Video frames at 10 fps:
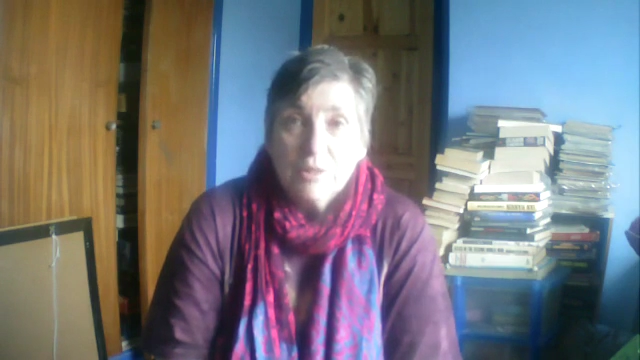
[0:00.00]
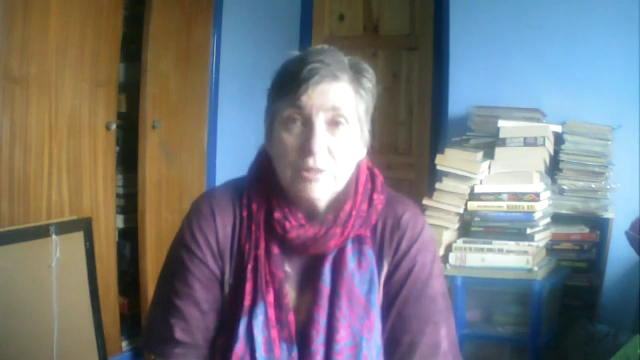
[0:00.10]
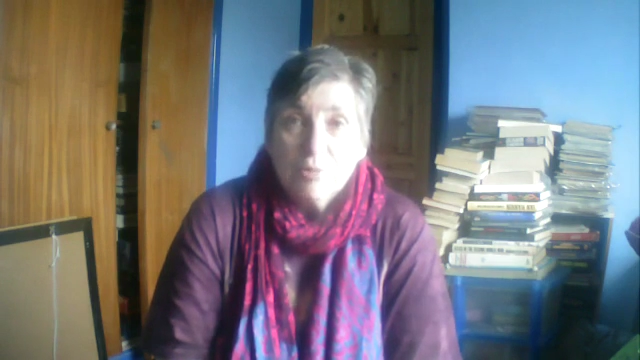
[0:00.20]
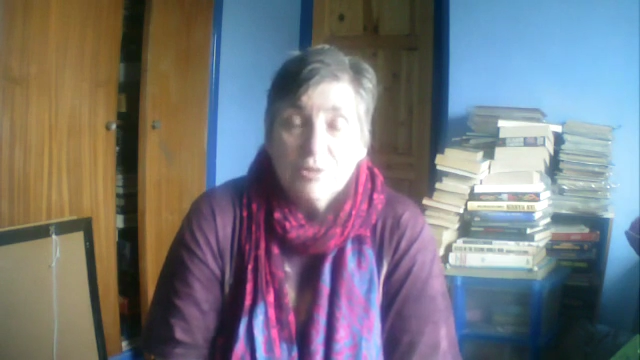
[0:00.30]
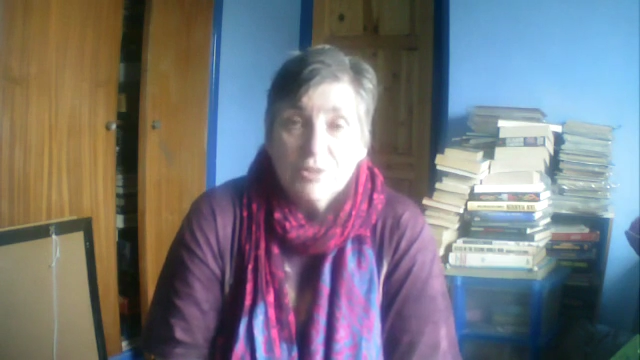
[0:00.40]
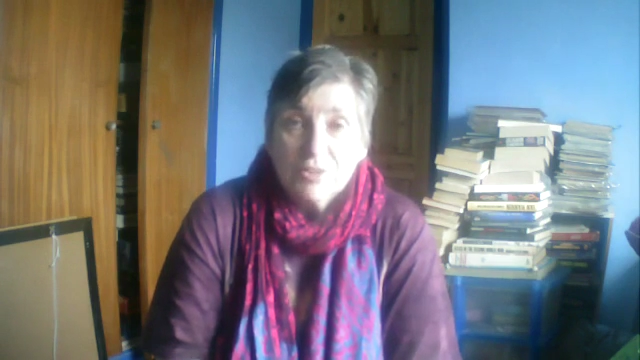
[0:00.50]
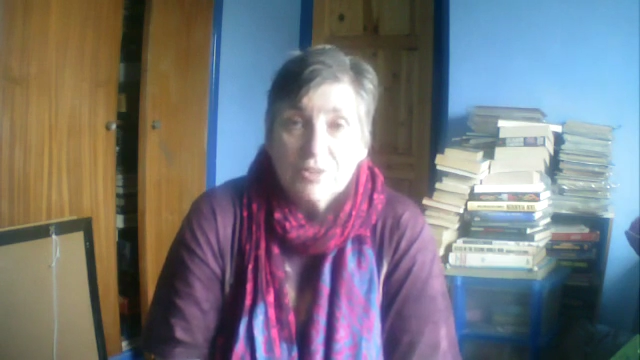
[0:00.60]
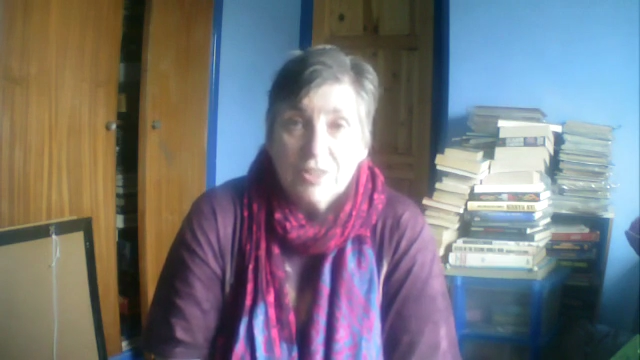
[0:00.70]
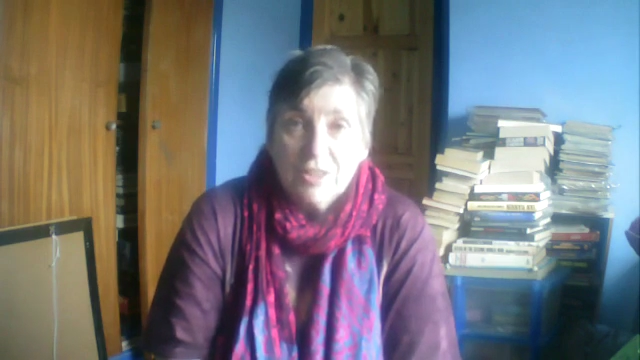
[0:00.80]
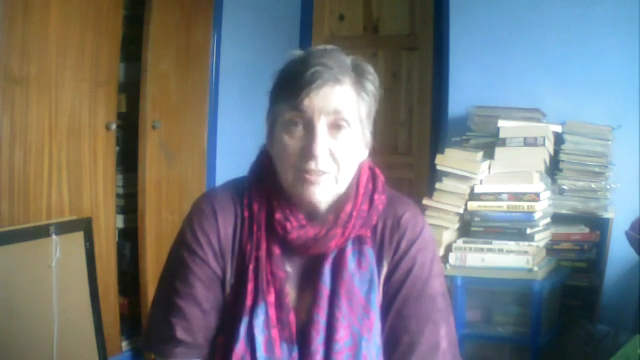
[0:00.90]
you are
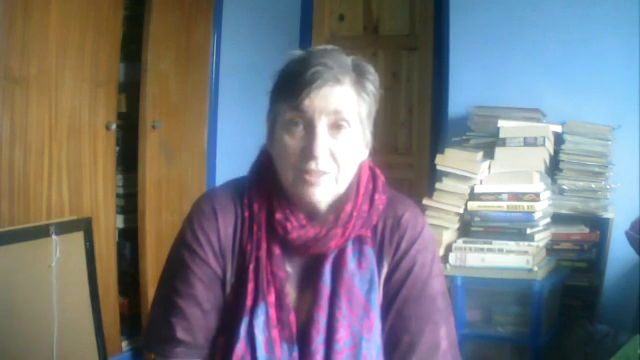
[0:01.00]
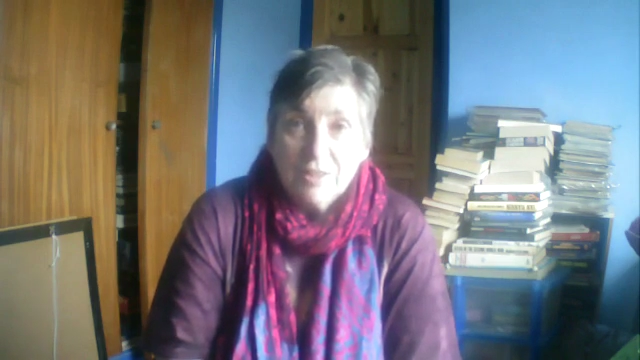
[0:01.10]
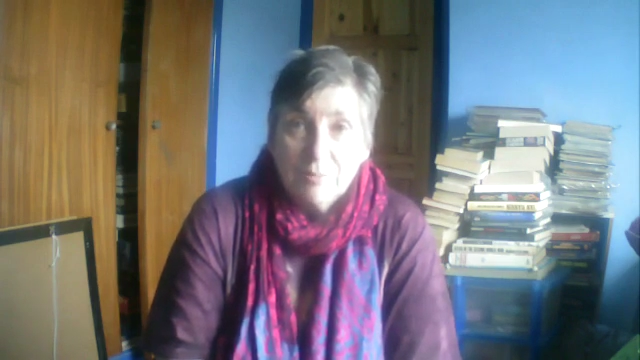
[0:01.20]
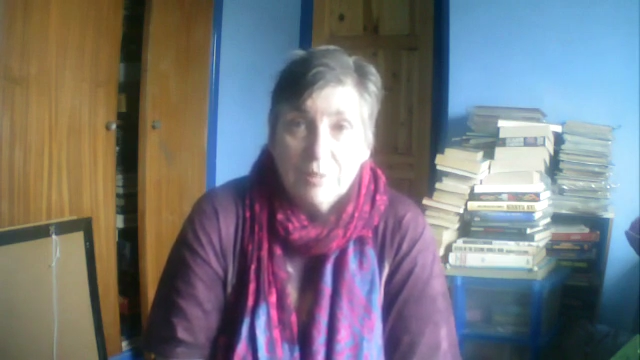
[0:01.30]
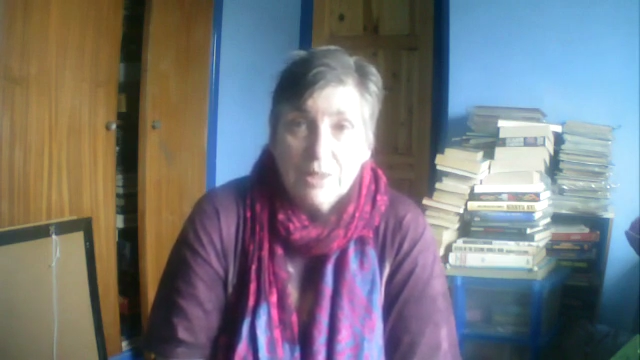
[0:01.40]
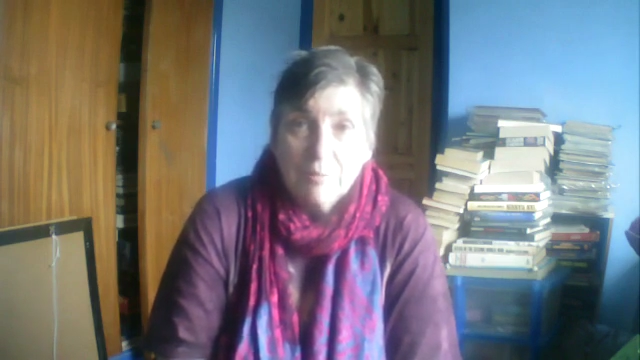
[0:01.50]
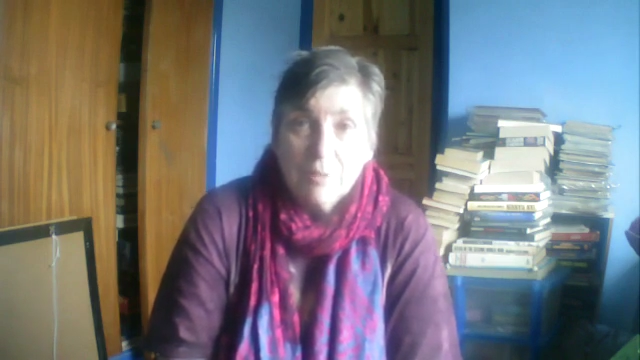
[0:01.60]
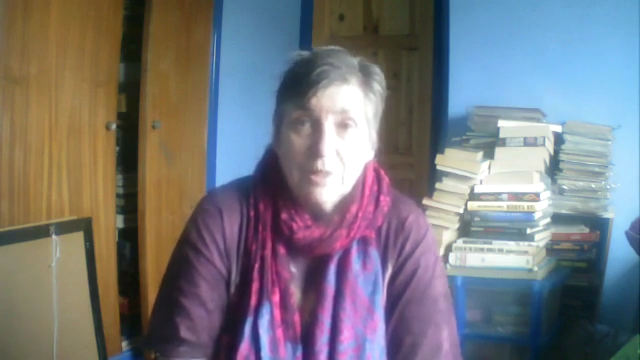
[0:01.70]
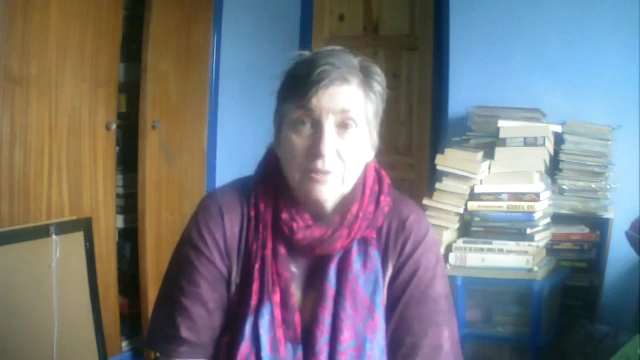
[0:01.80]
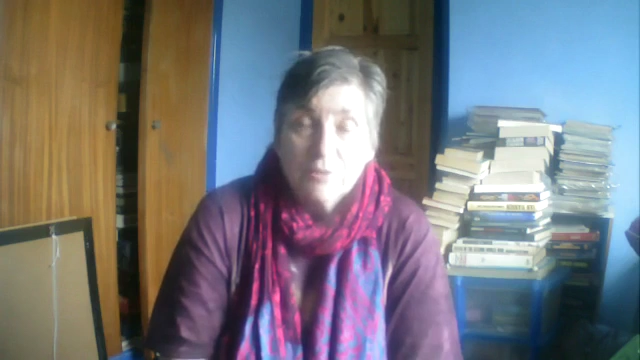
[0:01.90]
succeeding in being
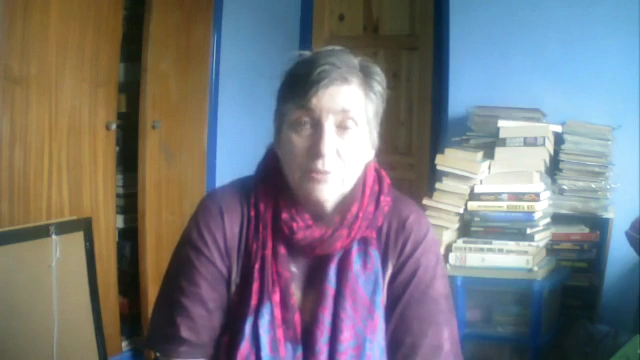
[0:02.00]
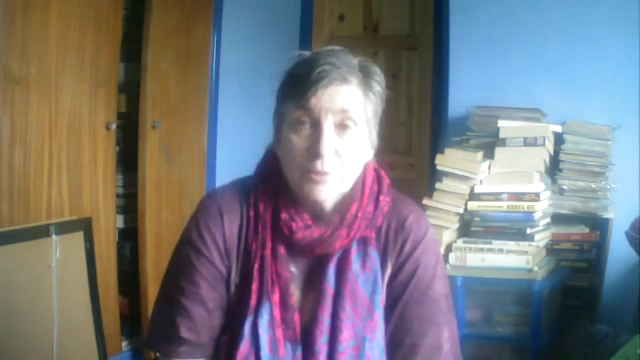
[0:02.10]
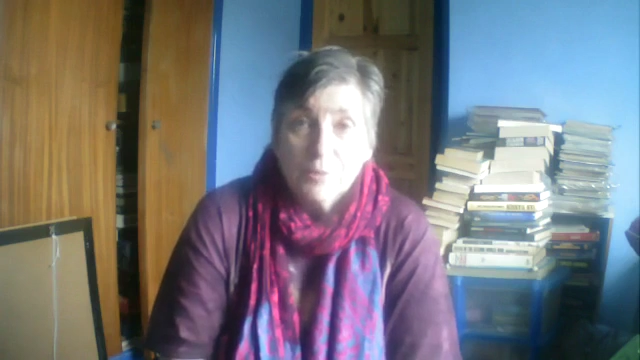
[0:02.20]
mindful.